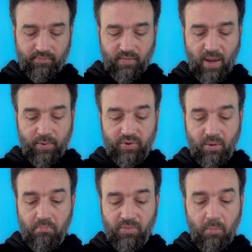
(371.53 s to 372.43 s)
happy with
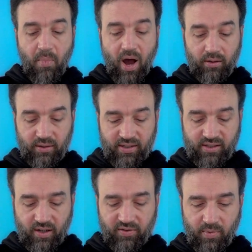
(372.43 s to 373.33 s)
the model
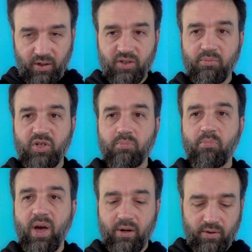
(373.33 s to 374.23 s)
itself. The model is much
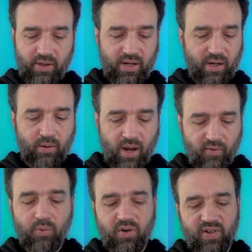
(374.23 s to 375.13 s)
better than I
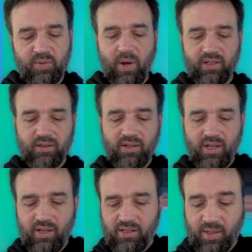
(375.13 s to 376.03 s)
ever would have expected
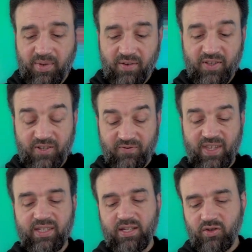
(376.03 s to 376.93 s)
something of this
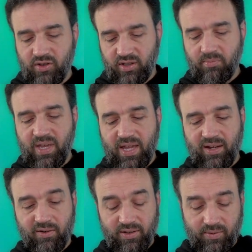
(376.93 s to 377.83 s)
vintage to be.
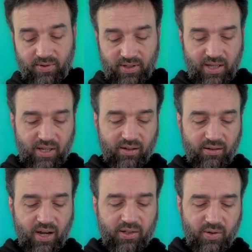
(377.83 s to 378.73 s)
This was
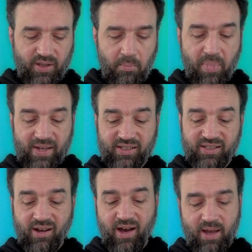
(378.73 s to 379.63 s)
not during the best
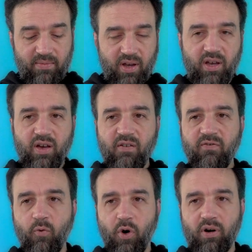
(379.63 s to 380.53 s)
time
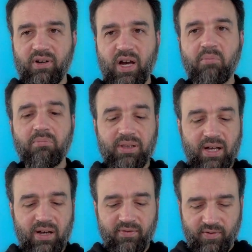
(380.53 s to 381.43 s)
for
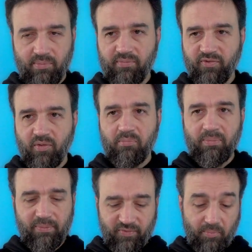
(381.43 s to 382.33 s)
Gunpla from
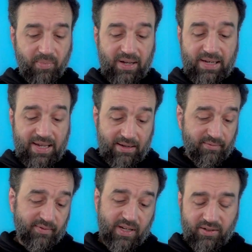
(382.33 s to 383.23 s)
Bandai,
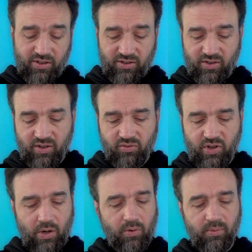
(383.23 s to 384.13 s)
and just in
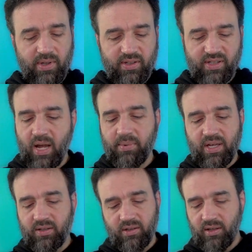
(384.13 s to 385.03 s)
general, Snap
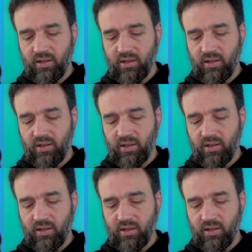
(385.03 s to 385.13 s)
Kids